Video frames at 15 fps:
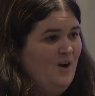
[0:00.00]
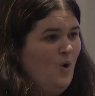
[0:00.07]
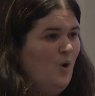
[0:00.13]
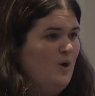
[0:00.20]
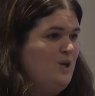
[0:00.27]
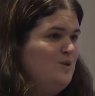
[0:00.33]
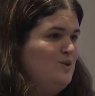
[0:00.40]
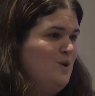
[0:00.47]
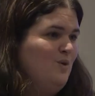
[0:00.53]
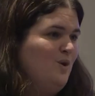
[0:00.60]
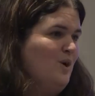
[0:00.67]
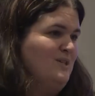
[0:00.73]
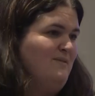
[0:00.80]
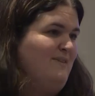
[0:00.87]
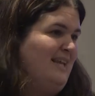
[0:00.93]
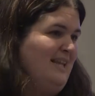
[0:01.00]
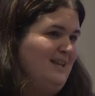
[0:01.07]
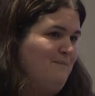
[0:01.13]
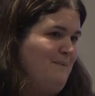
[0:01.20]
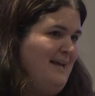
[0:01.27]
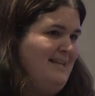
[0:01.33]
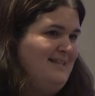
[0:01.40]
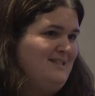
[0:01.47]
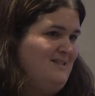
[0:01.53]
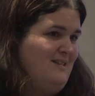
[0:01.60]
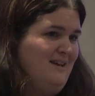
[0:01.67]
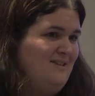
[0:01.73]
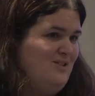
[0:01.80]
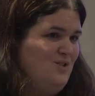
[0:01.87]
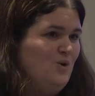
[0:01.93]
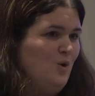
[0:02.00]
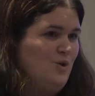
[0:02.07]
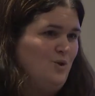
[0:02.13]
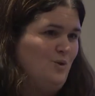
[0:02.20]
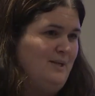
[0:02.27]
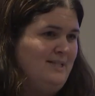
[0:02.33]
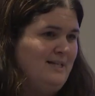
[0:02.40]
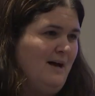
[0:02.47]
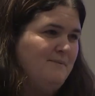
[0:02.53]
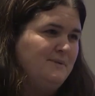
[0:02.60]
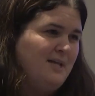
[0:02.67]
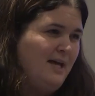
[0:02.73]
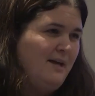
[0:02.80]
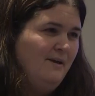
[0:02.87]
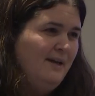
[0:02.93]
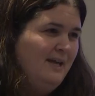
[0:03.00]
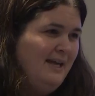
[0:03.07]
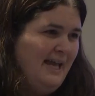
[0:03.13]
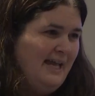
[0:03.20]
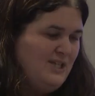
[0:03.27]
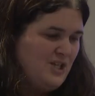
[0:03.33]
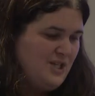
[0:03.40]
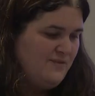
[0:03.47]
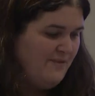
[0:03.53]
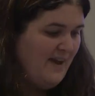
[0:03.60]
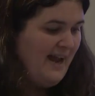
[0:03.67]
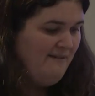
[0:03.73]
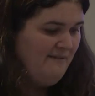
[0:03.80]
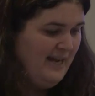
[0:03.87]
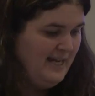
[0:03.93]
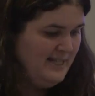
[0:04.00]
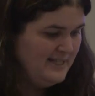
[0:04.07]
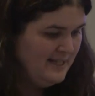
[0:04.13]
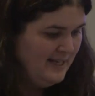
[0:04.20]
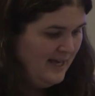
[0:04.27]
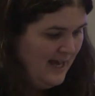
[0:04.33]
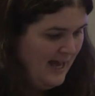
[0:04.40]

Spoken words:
or you do lots of little bits not joined up. So it just varies.